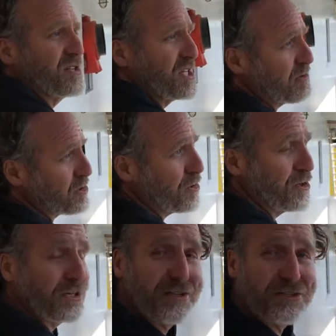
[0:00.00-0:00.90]
and she's
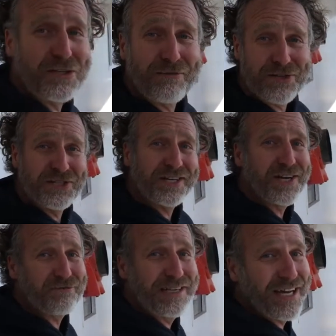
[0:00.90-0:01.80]
returning to the service in the
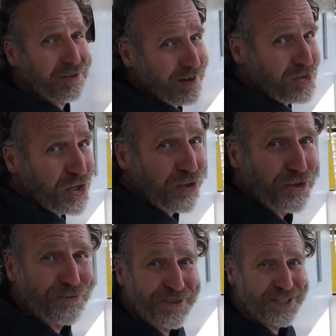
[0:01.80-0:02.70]
country now that we've chartered
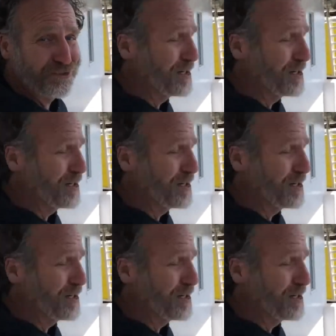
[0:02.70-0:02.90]
her for this